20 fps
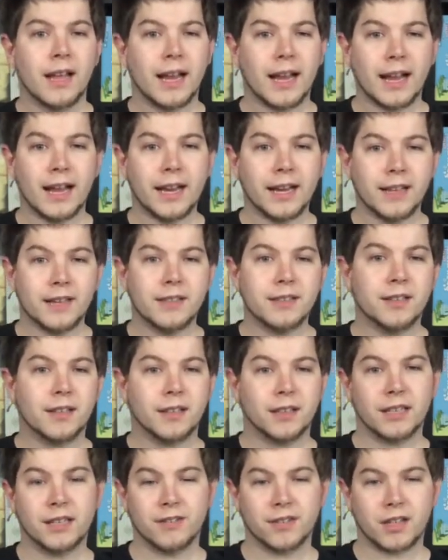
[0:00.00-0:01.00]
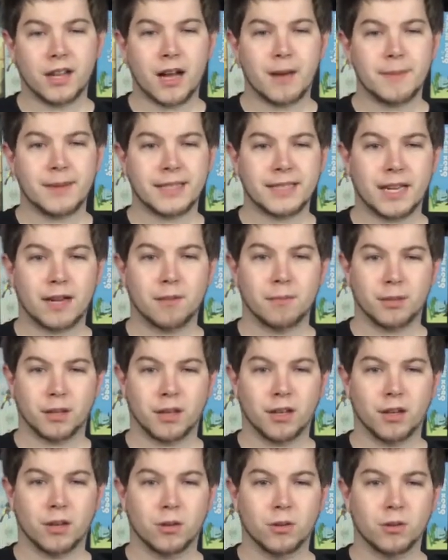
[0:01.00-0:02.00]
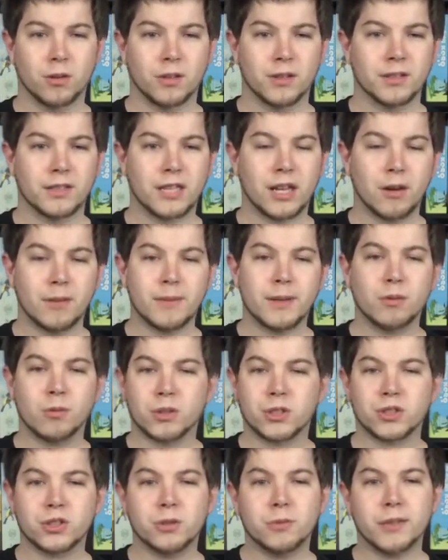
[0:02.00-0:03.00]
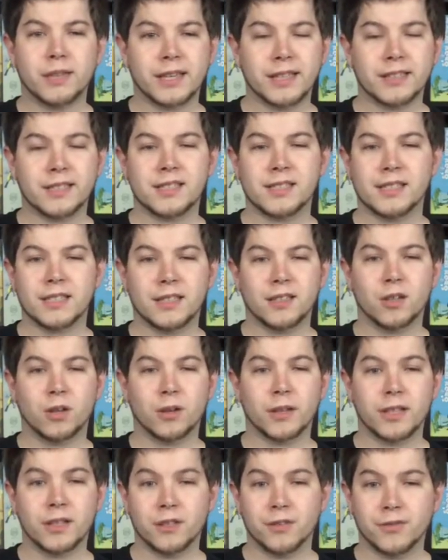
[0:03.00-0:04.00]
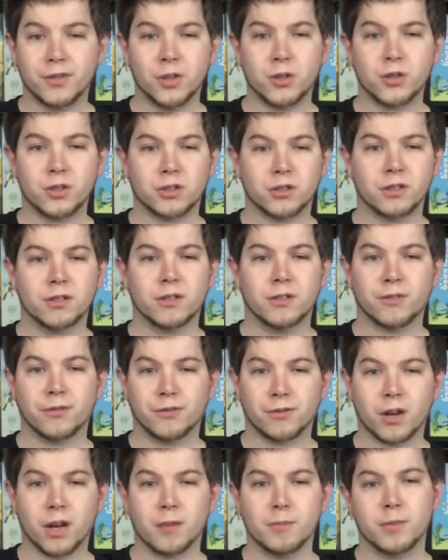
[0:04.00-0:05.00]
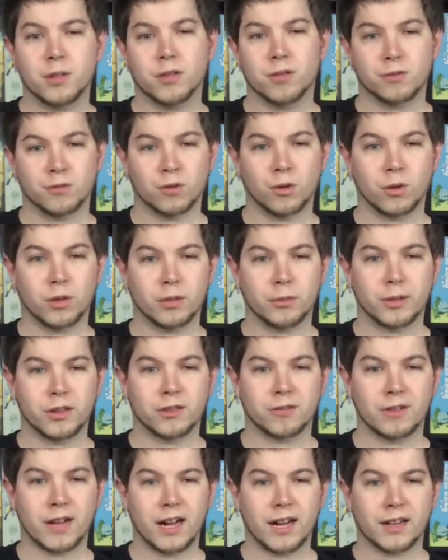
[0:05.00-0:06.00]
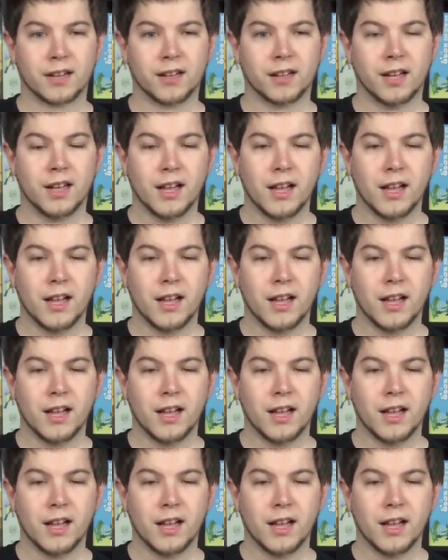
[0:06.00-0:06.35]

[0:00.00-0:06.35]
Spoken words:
and leave a comment down below. Tell me what you would like to see in the future from Rolling with Rock.